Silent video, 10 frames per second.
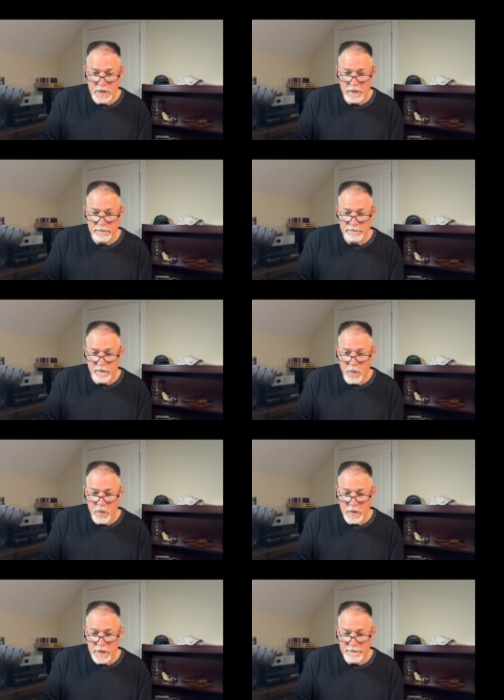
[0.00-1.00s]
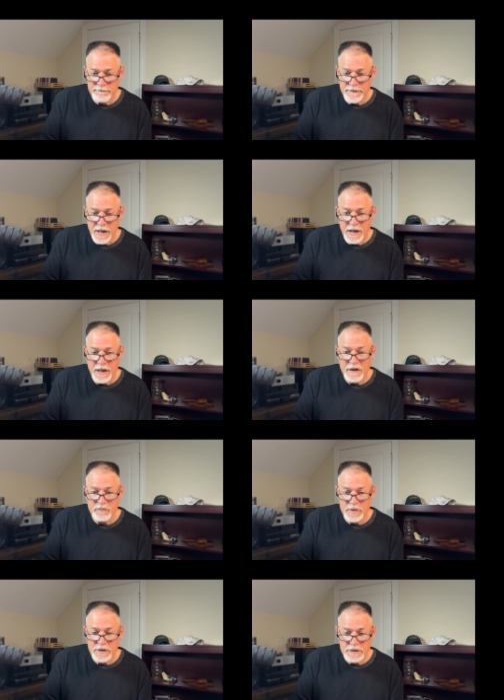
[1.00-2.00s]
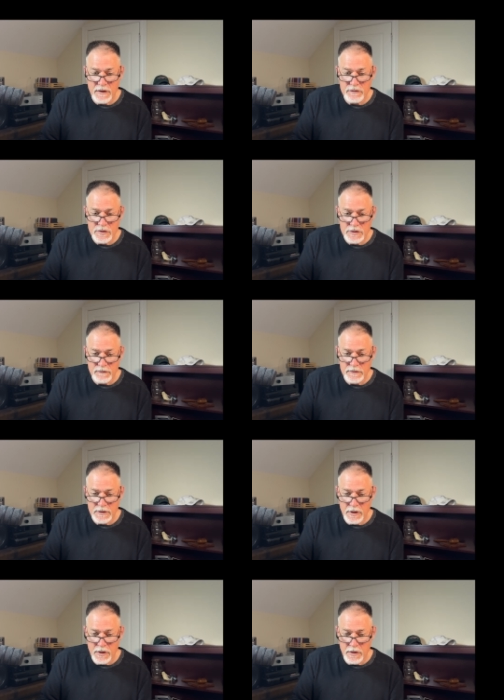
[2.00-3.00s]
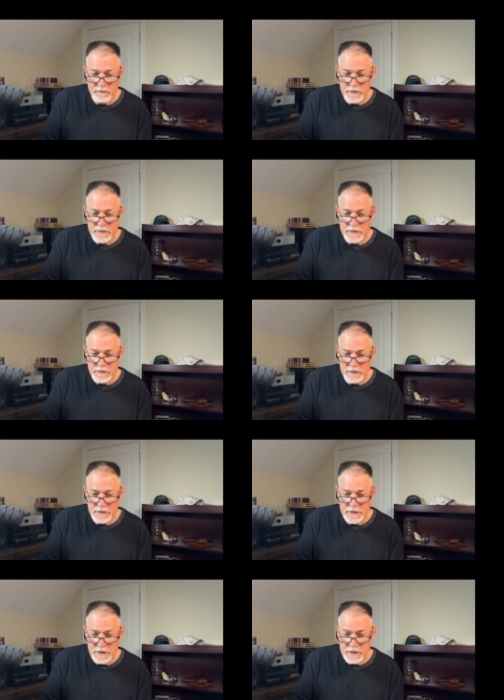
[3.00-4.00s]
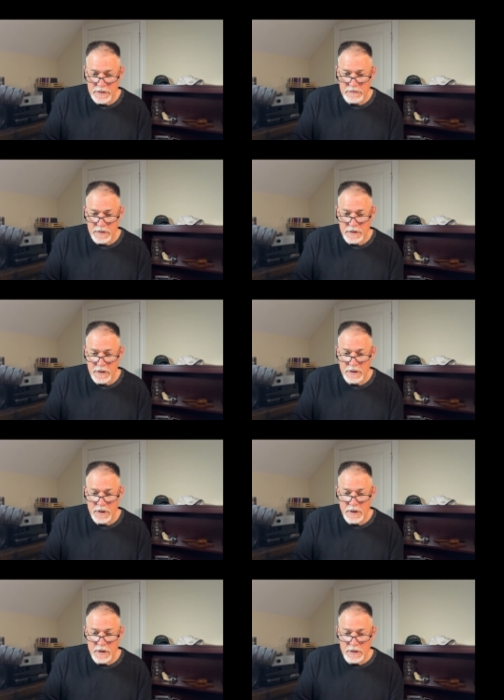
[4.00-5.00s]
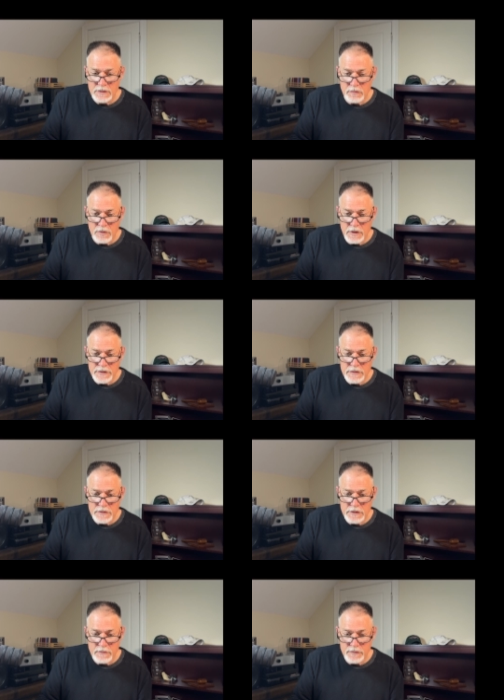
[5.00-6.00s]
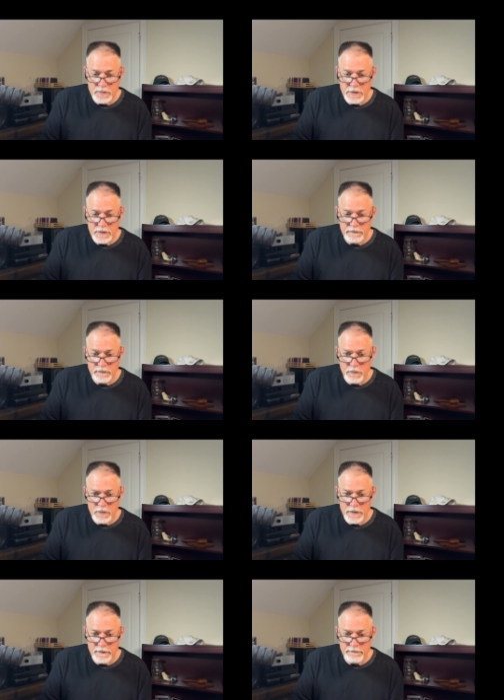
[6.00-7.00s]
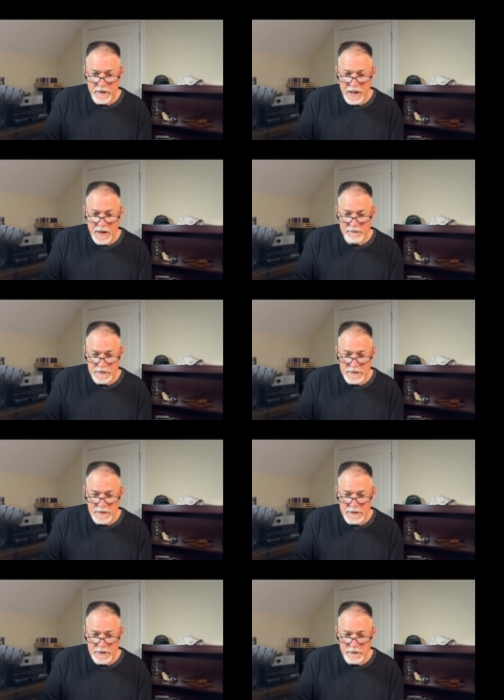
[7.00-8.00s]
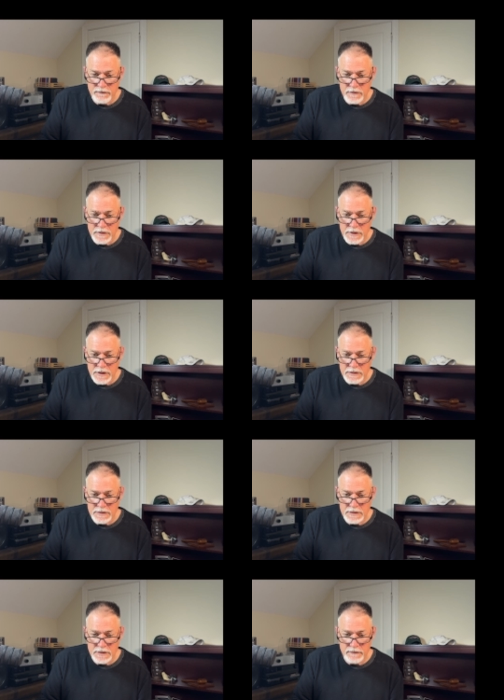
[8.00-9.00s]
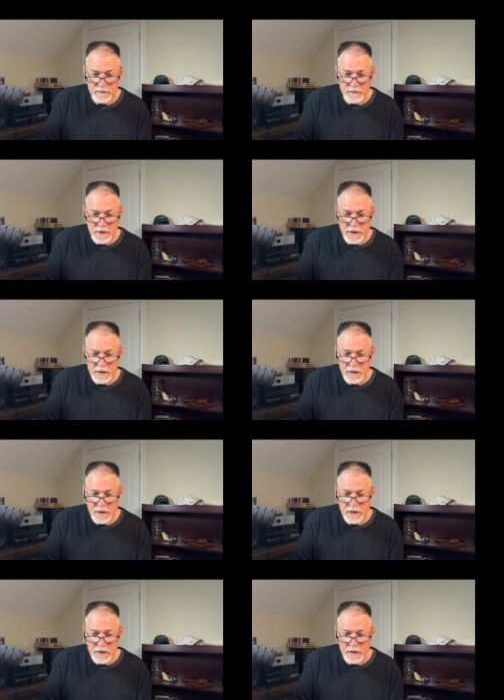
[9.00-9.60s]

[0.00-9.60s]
the 4 and the 5, because I've shifted over to the D string, the relationship between the 4 and the 5 is different at the 10th fret.